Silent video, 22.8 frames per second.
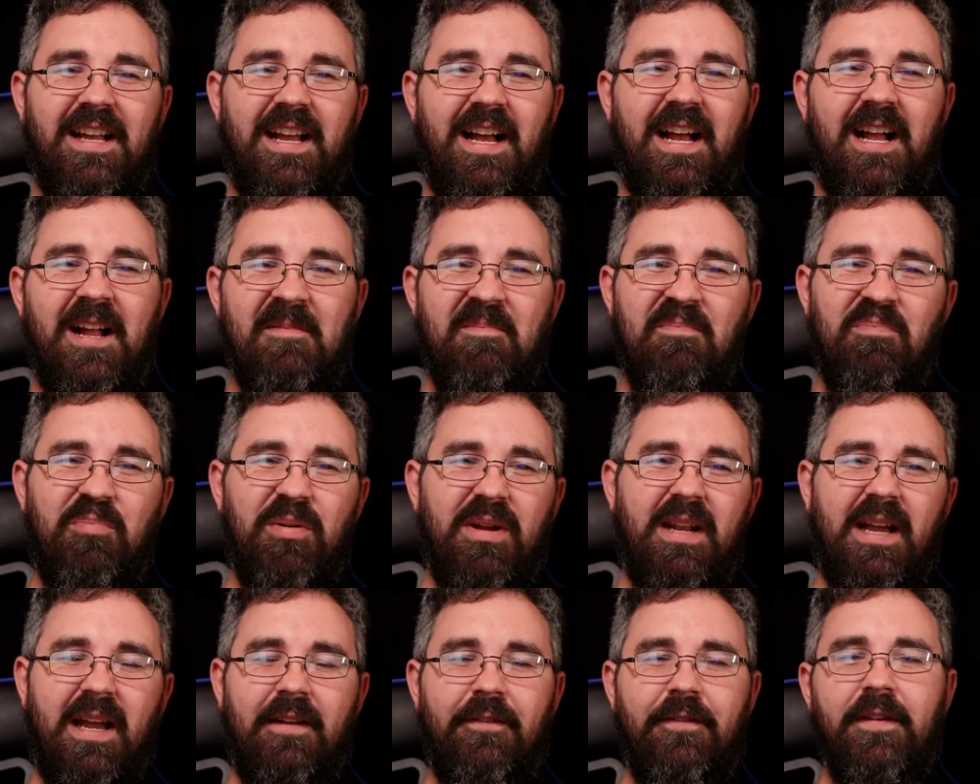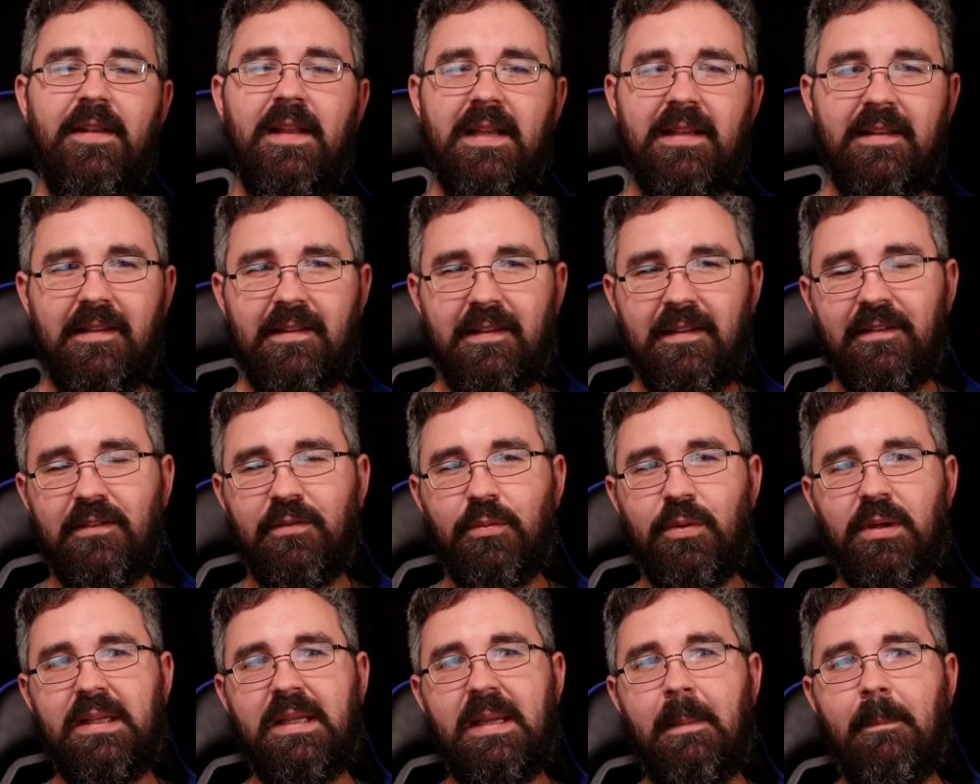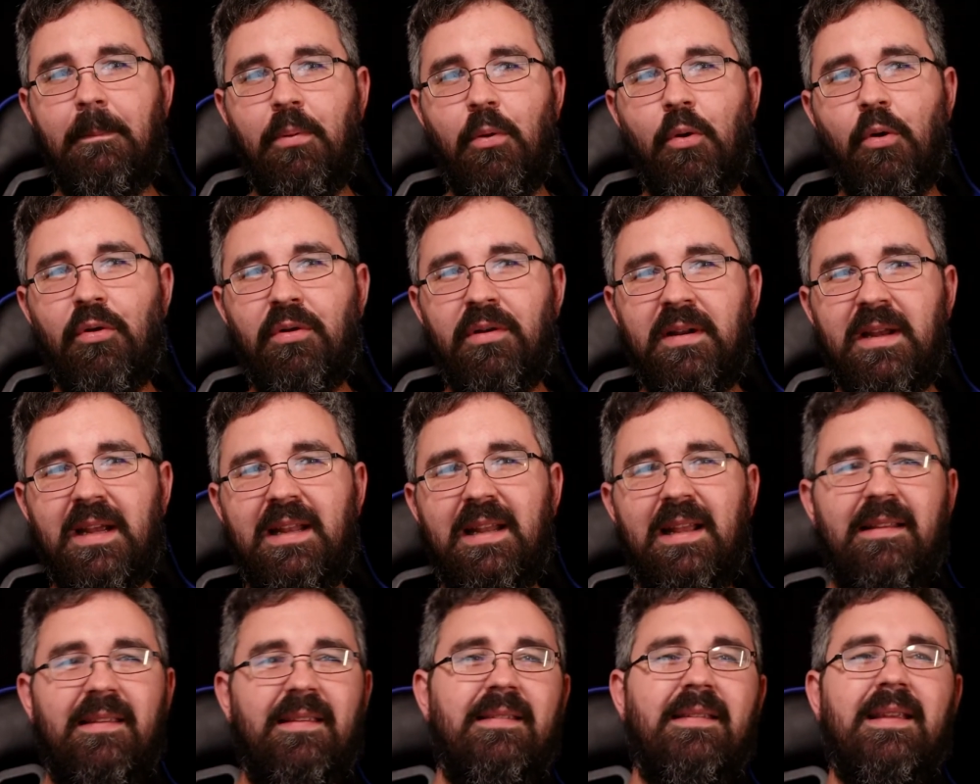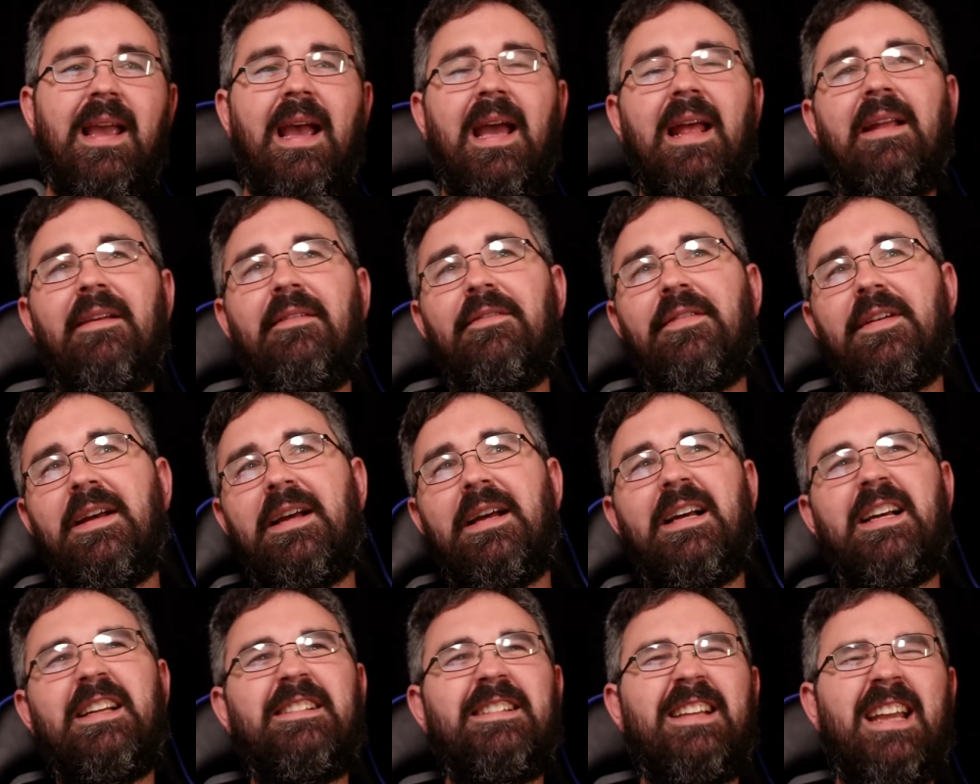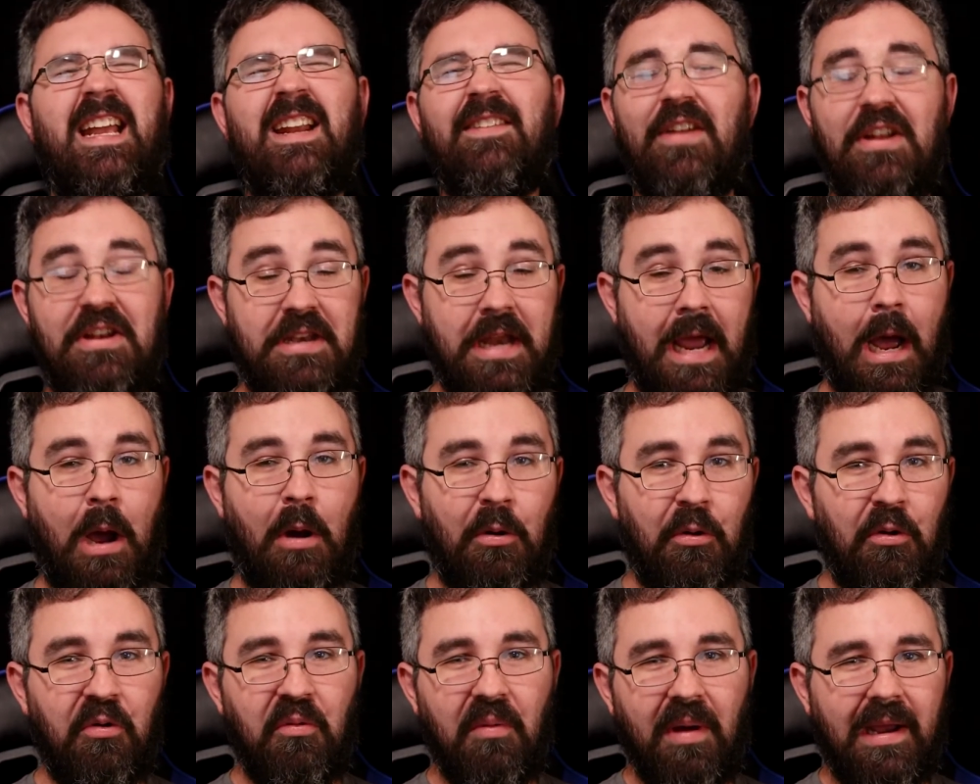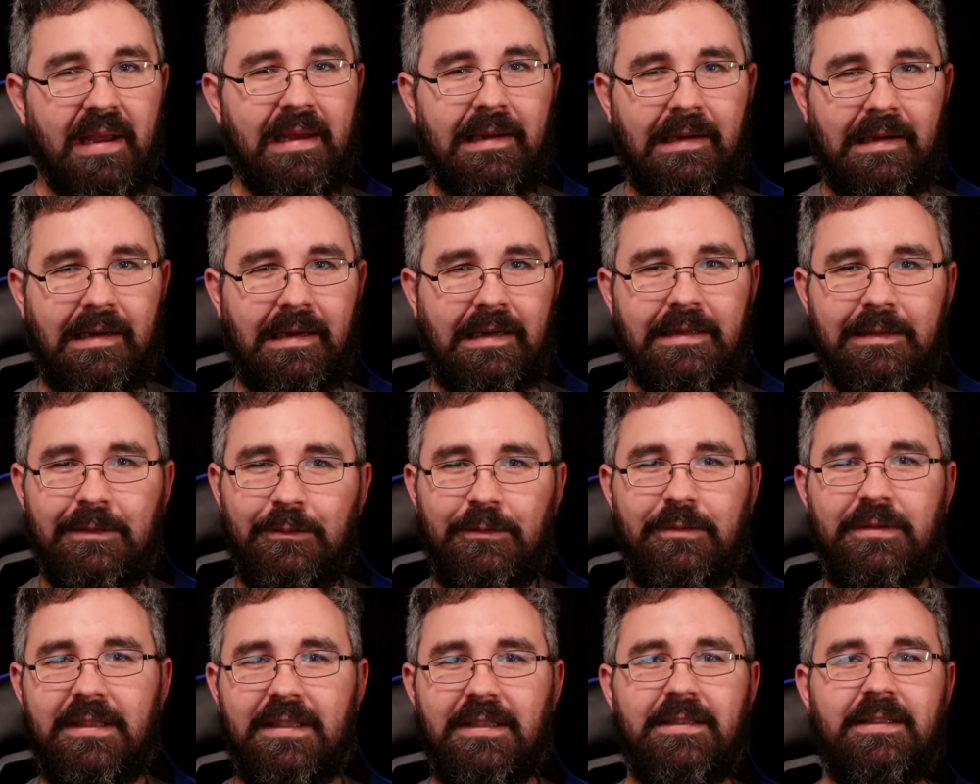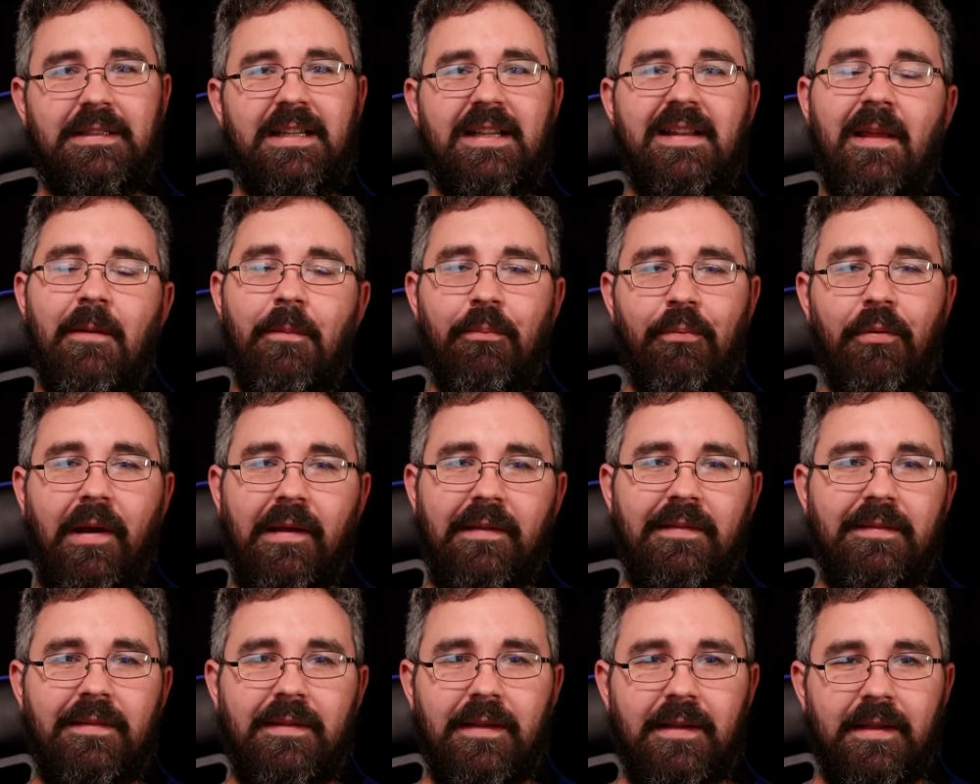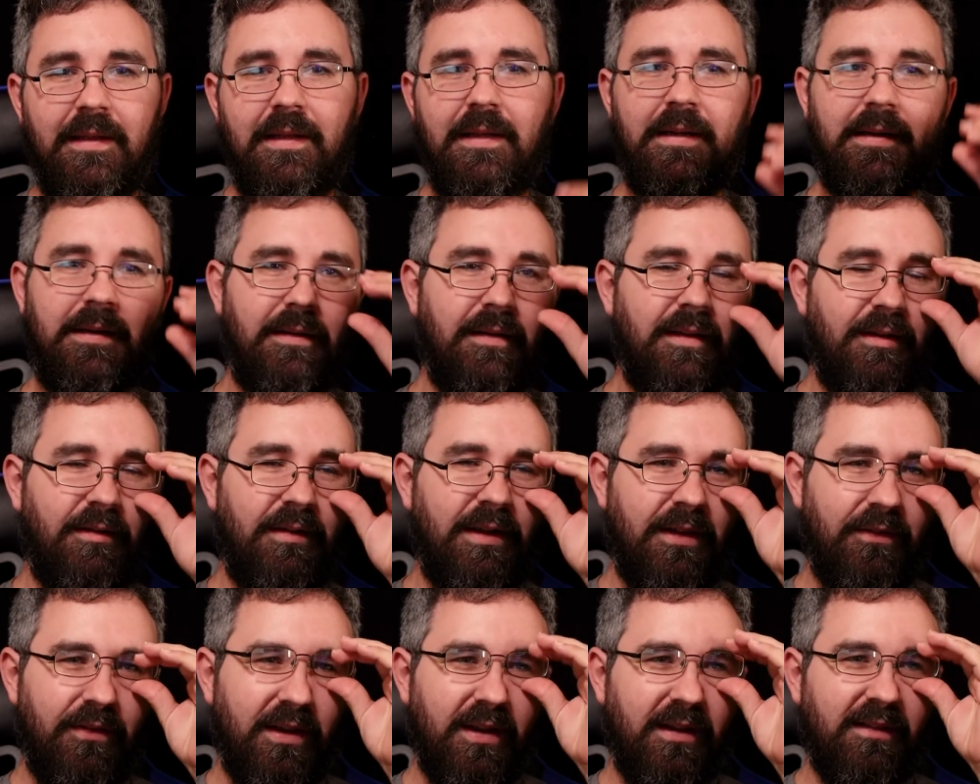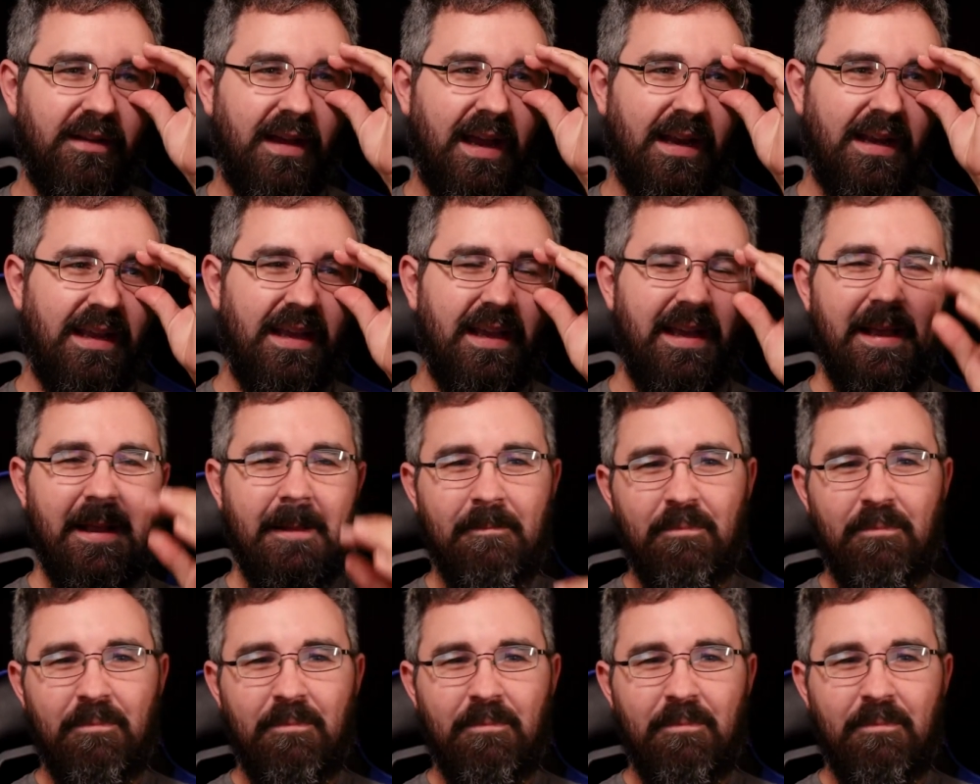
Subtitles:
But I feel like this is really important. And this is kind of a downer right here. I don't want to depress you or, you know, give you anxiety.